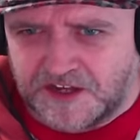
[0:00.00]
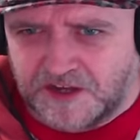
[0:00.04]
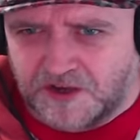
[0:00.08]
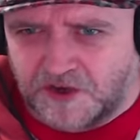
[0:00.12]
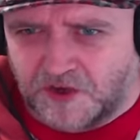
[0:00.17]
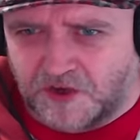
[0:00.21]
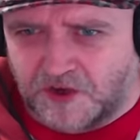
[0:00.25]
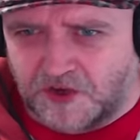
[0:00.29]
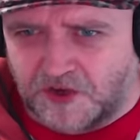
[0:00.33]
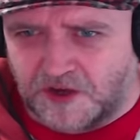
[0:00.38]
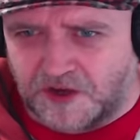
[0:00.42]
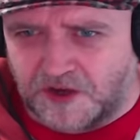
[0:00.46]

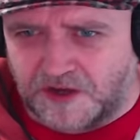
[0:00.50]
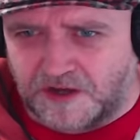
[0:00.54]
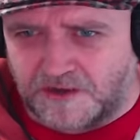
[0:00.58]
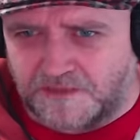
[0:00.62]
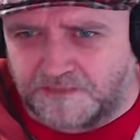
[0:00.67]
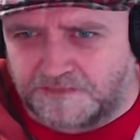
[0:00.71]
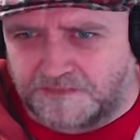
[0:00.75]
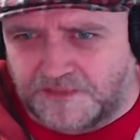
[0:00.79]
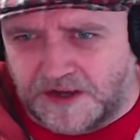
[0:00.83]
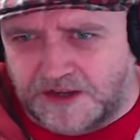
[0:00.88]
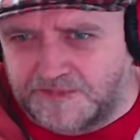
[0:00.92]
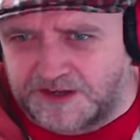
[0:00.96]
Or
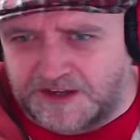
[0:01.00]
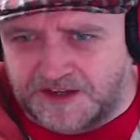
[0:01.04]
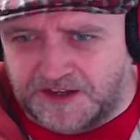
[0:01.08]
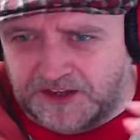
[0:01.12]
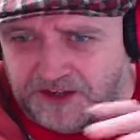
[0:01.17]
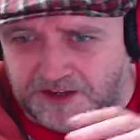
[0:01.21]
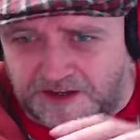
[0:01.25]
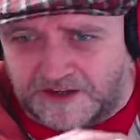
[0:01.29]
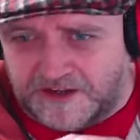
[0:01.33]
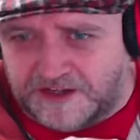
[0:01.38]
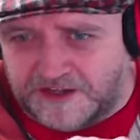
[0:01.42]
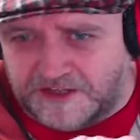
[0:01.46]
maybe
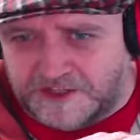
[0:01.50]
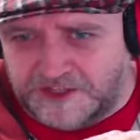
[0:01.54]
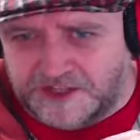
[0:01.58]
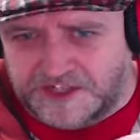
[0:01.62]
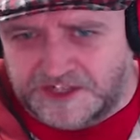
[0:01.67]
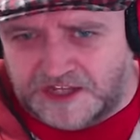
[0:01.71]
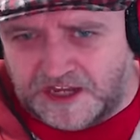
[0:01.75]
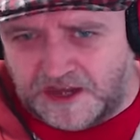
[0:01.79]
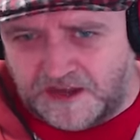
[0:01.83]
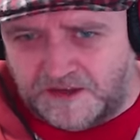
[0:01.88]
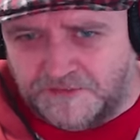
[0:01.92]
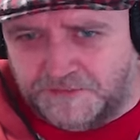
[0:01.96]
it could
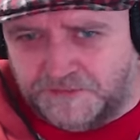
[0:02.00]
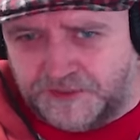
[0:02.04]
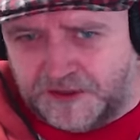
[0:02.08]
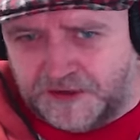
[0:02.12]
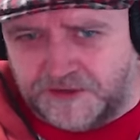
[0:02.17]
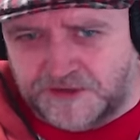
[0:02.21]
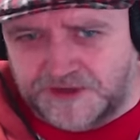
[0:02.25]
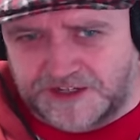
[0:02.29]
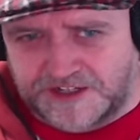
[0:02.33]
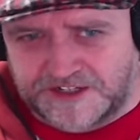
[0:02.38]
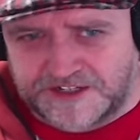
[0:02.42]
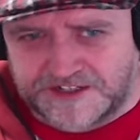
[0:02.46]
just have
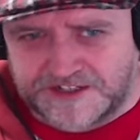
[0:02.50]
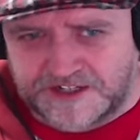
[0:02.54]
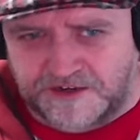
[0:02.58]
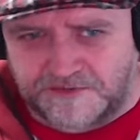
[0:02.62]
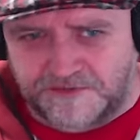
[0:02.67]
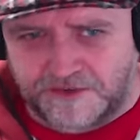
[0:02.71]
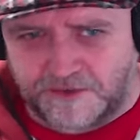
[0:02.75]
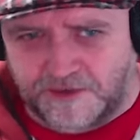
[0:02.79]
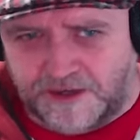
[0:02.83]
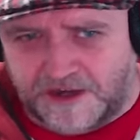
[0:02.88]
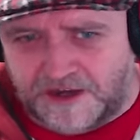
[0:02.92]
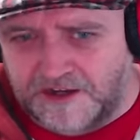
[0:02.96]
buildings
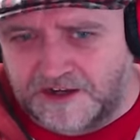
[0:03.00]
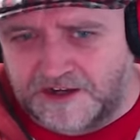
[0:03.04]
everywhere,